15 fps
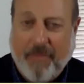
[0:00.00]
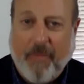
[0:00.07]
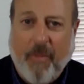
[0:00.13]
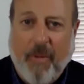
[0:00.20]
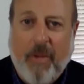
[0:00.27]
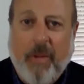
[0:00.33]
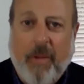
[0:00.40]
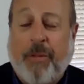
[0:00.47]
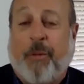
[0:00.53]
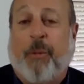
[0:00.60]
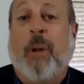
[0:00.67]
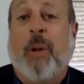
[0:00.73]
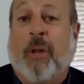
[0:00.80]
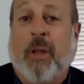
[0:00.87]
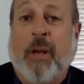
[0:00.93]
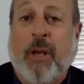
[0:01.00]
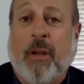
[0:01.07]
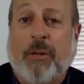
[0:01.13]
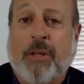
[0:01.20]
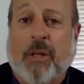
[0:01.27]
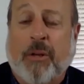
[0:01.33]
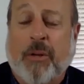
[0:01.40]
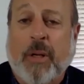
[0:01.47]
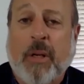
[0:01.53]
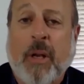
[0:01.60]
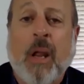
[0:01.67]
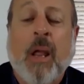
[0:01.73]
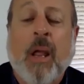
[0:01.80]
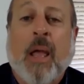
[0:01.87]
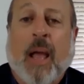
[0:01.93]
3 millennial children
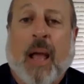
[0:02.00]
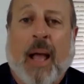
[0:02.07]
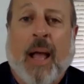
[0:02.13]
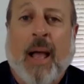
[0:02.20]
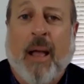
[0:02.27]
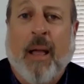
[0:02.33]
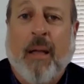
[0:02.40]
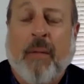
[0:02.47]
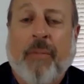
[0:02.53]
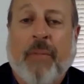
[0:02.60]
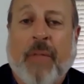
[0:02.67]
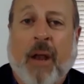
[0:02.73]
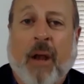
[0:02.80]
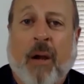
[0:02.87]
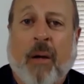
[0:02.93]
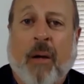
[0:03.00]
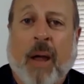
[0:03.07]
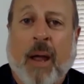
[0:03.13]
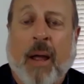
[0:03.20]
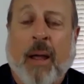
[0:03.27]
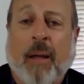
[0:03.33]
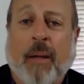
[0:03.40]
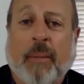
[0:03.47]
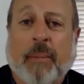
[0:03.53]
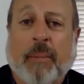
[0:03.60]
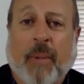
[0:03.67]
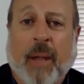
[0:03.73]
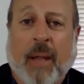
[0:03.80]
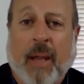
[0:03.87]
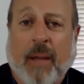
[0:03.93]
that are
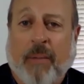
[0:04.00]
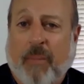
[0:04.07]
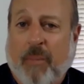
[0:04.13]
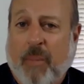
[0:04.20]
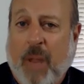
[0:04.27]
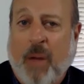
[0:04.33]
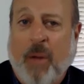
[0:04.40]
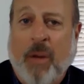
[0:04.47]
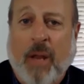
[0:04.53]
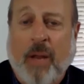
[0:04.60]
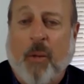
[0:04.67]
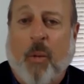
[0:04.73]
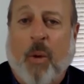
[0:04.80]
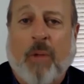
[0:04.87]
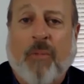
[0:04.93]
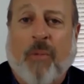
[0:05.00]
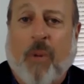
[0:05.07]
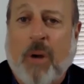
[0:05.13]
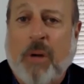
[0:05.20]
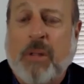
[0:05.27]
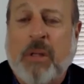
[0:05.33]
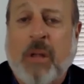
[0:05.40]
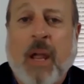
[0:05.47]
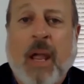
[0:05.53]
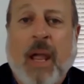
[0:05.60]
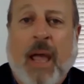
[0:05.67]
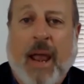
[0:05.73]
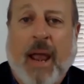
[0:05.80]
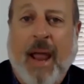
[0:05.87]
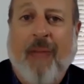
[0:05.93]
in the workforce,
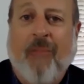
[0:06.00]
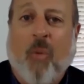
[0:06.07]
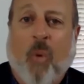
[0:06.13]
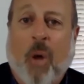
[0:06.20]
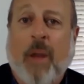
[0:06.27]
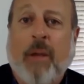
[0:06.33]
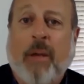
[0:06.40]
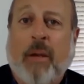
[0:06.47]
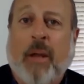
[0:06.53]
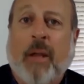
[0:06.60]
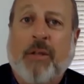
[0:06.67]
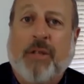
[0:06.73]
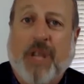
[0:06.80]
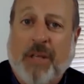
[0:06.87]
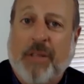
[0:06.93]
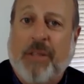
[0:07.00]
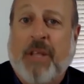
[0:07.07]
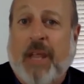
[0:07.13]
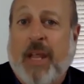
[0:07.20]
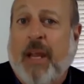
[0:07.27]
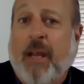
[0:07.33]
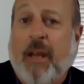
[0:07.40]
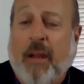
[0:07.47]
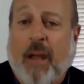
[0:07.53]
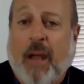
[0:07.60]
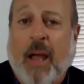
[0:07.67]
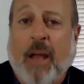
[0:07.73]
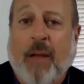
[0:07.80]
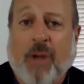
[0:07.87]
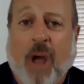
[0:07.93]
and I have 1 Gen Z
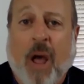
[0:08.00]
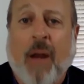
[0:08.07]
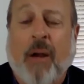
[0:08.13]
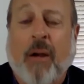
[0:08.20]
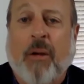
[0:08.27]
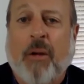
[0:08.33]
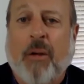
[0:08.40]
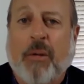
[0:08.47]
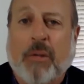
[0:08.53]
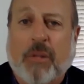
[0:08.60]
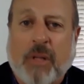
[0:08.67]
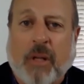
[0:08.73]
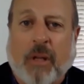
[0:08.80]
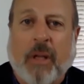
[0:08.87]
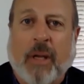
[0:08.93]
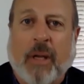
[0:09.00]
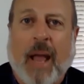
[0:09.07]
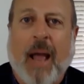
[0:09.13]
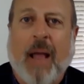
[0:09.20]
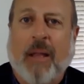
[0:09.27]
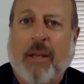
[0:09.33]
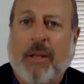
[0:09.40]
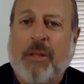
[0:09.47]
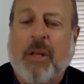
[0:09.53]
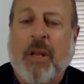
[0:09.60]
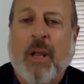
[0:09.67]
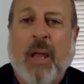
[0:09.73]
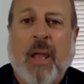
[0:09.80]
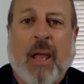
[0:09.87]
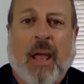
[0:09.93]
daughter who is still in college.
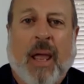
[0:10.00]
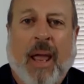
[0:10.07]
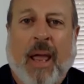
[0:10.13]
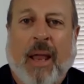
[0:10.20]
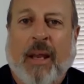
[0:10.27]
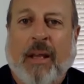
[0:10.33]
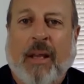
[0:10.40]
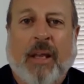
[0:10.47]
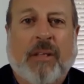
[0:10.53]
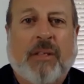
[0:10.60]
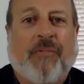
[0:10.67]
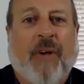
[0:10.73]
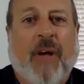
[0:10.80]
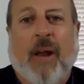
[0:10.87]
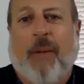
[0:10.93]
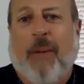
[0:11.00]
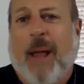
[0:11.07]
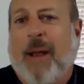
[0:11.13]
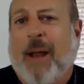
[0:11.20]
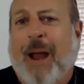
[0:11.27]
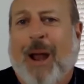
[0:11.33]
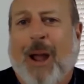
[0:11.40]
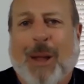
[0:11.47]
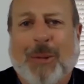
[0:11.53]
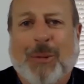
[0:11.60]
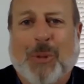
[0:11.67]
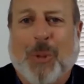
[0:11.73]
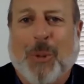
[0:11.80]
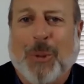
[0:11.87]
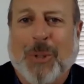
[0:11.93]
And it's fun around our
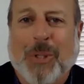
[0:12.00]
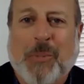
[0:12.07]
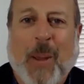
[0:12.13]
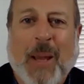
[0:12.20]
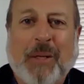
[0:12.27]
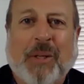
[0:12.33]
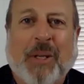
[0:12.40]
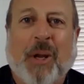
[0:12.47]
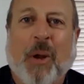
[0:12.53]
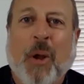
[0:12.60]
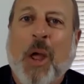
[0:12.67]
household, especially,